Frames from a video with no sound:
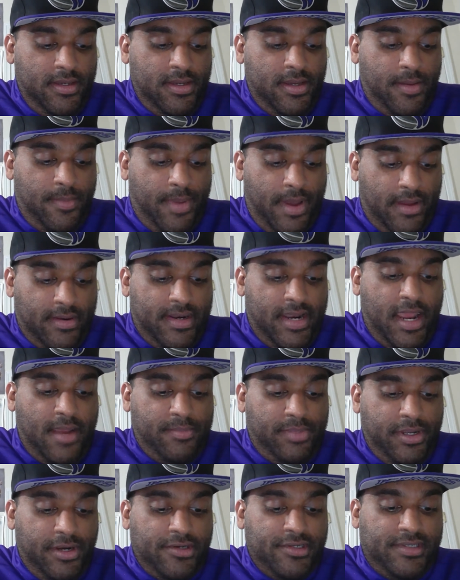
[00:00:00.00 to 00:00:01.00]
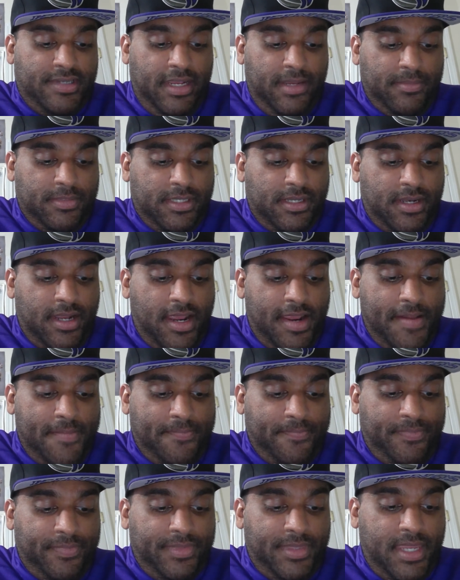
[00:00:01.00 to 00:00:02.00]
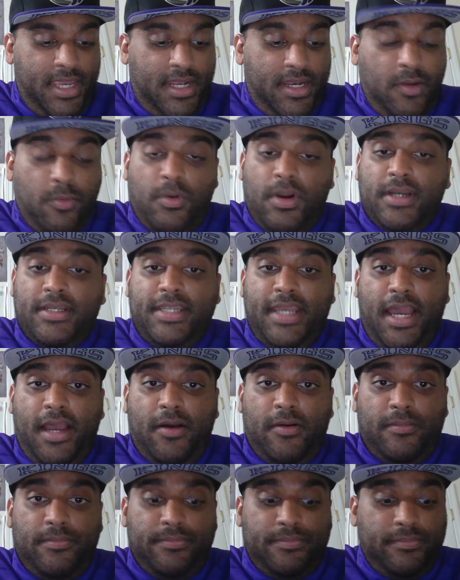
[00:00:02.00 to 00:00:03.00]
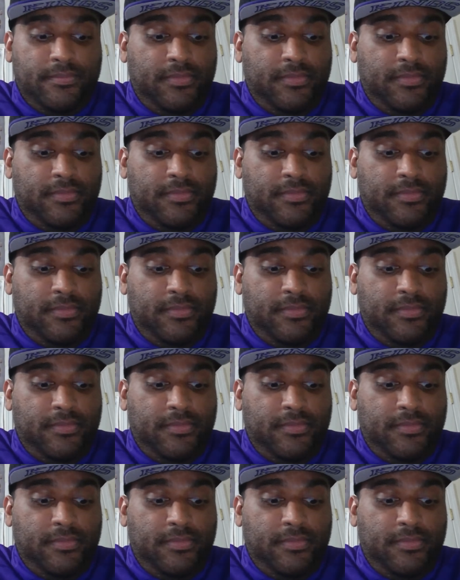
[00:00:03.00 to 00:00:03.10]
about nine players deep tonight, and it worked out.